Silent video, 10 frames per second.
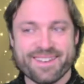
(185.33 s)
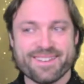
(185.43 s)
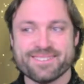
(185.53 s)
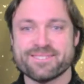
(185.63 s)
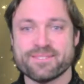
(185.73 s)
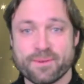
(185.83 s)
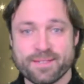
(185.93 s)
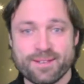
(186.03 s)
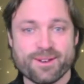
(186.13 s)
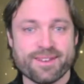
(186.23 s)
It's when
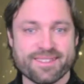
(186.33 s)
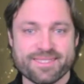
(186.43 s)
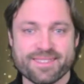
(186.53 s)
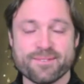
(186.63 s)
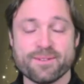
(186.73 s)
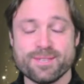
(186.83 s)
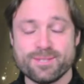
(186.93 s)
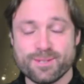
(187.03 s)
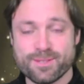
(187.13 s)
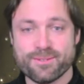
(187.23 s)
you
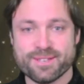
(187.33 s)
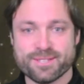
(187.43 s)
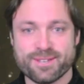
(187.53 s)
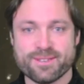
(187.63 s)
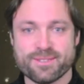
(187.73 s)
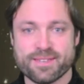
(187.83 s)
do the research,